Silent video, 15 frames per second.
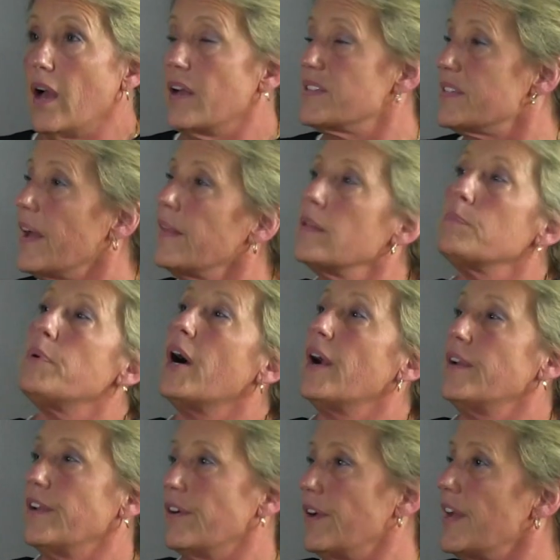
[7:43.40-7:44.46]
a silent
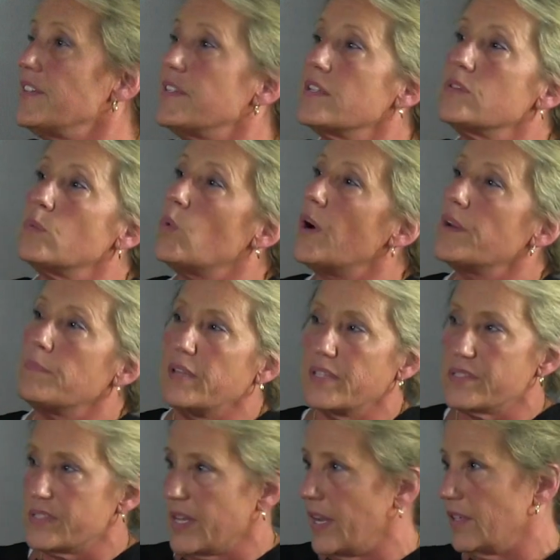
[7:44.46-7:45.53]
partner and doesn't want to be
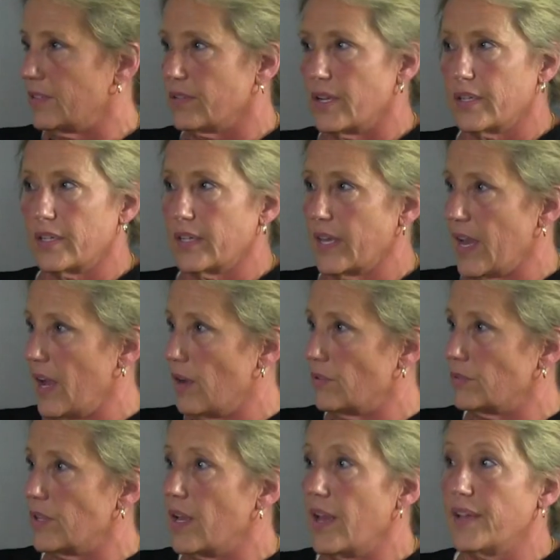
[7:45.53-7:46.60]
a signer on an
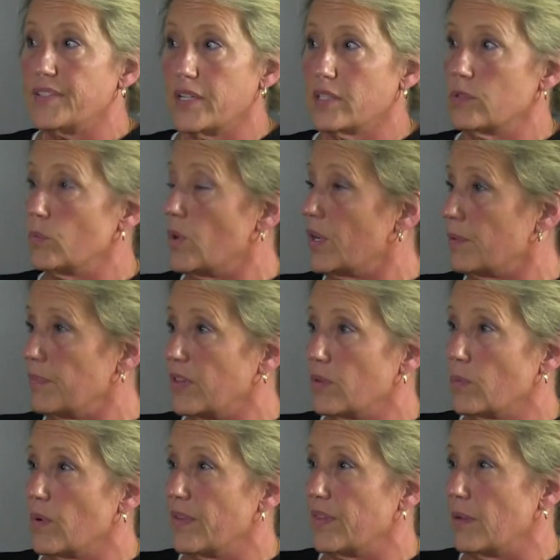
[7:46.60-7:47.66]
account and doesn't want to be
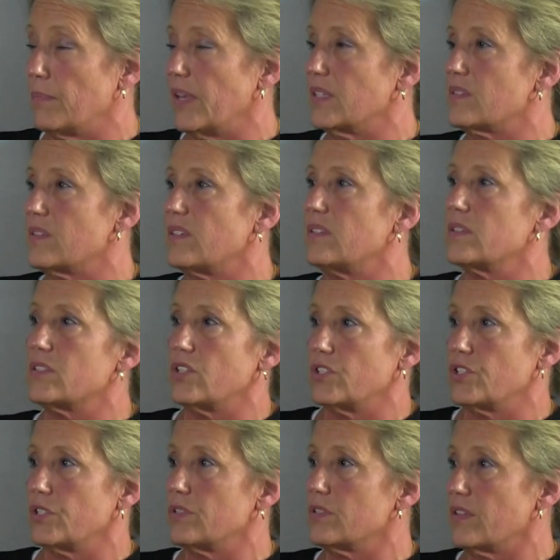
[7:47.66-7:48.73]
the one that makes the
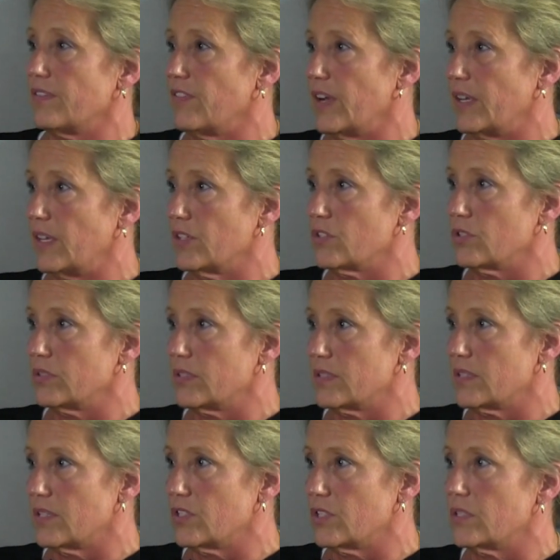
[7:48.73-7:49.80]
decisions, the financial
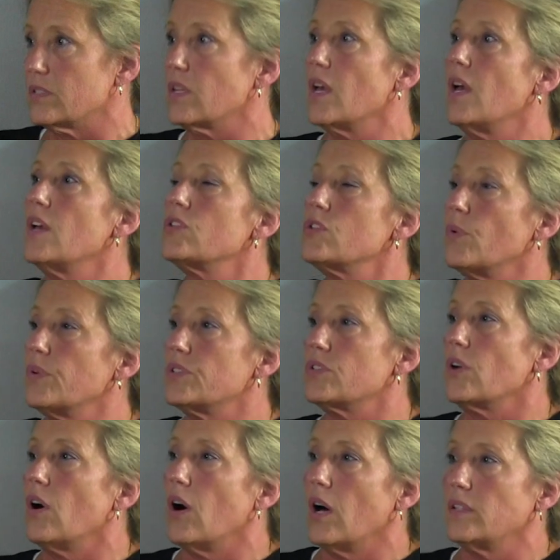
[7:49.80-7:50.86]
decisions. So it's
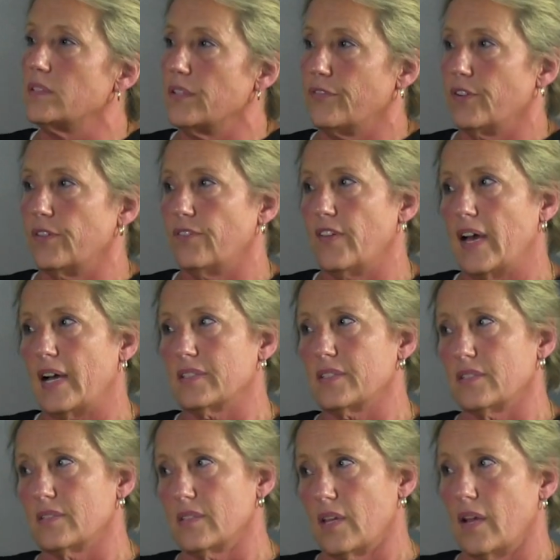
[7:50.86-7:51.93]
all different
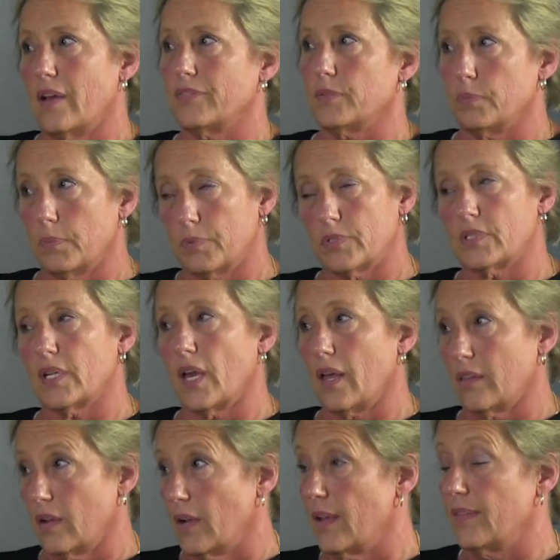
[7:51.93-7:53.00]
facets that have to be put
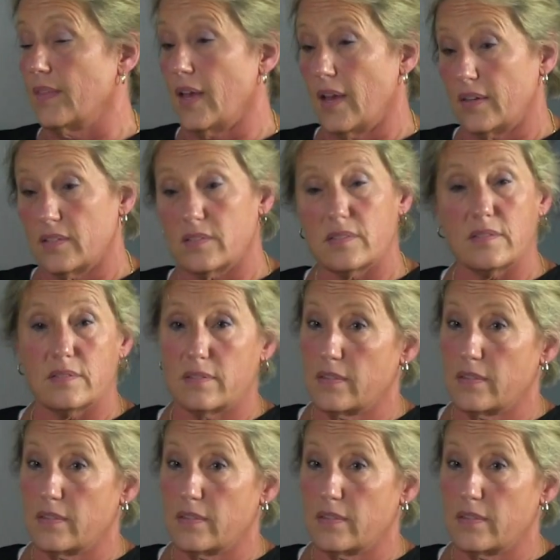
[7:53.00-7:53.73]
together, and that is